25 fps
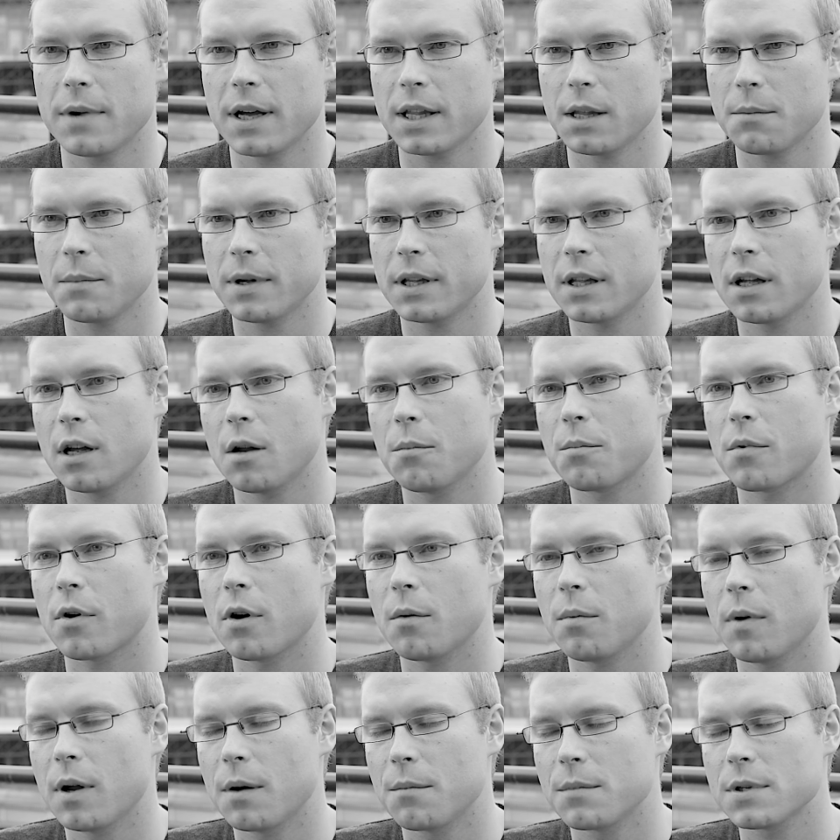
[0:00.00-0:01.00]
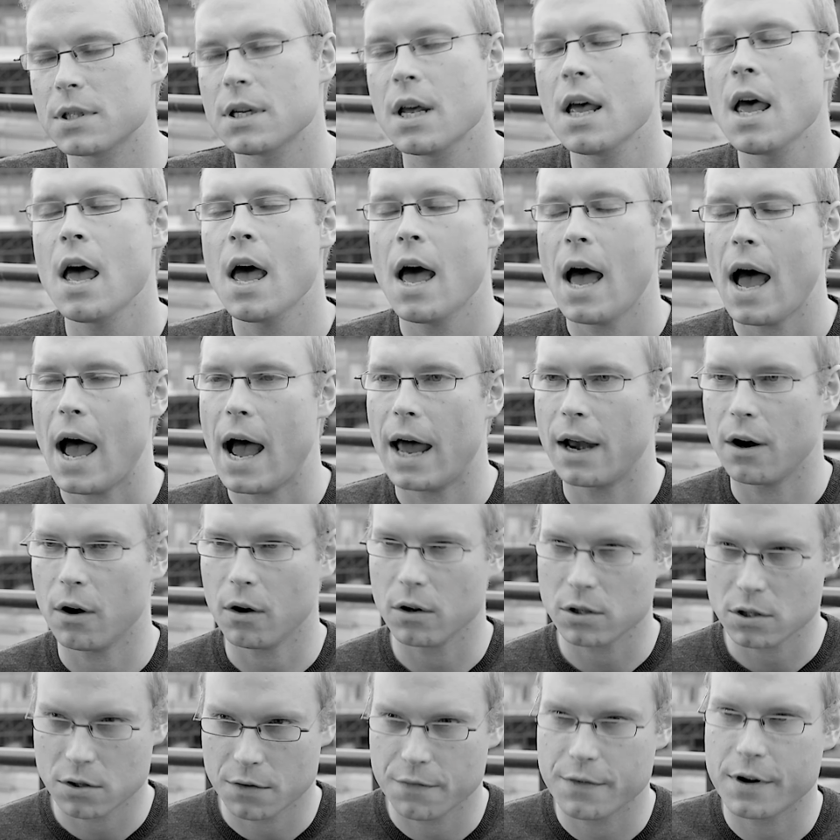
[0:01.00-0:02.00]
mathematical problems and
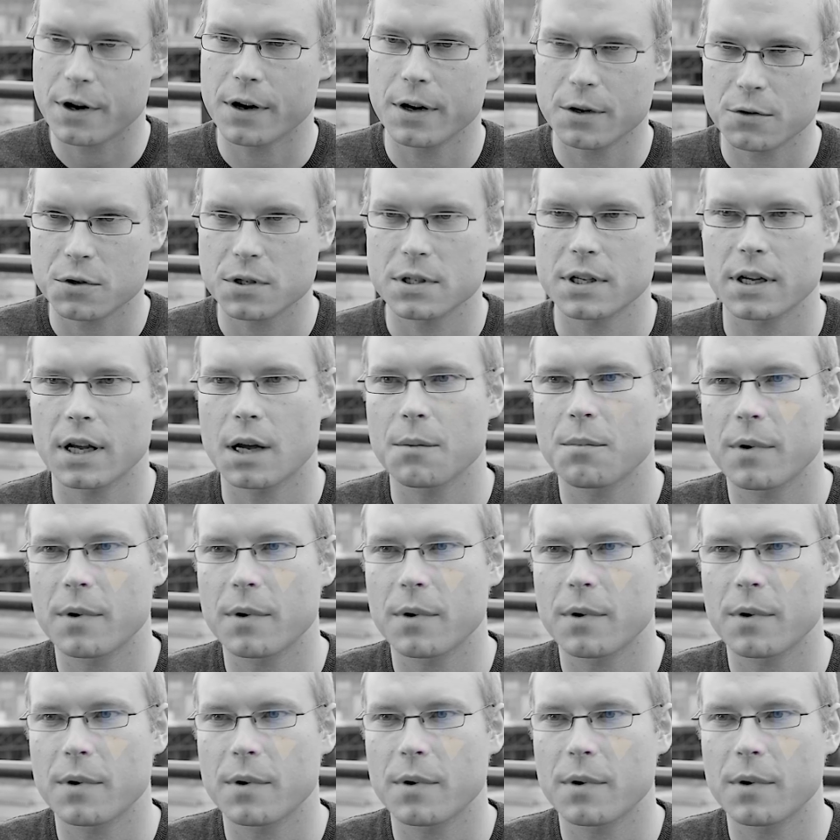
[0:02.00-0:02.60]
also very interesting